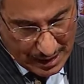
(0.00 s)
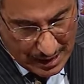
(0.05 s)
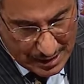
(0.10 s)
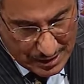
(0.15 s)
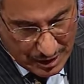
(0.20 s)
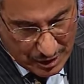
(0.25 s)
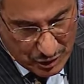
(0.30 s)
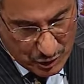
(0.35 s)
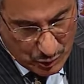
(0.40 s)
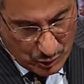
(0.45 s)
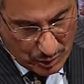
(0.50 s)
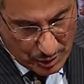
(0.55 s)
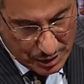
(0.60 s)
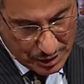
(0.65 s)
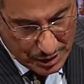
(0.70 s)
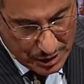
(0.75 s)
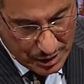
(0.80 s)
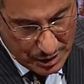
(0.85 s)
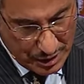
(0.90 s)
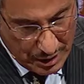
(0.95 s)
as a
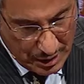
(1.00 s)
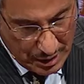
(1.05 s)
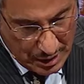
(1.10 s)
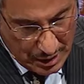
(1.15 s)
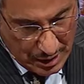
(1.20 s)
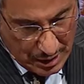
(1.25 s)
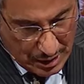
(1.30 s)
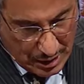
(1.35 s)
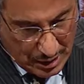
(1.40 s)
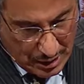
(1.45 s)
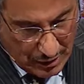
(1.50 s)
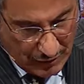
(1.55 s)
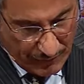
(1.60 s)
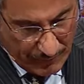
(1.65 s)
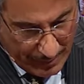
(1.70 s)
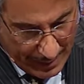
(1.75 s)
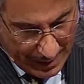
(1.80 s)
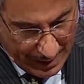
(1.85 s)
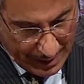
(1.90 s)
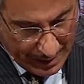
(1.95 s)
source of
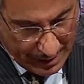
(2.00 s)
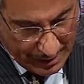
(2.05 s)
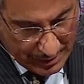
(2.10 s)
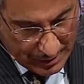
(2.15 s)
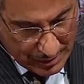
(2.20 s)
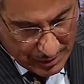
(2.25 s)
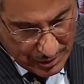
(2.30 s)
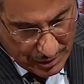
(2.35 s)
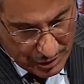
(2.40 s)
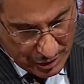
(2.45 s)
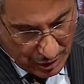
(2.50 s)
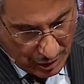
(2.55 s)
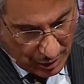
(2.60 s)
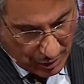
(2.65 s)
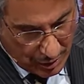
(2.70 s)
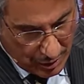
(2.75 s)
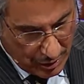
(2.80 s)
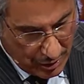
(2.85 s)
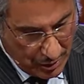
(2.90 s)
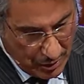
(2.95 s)
pain,
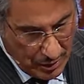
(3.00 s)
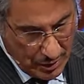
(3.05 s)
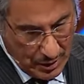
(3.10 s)
sorrow,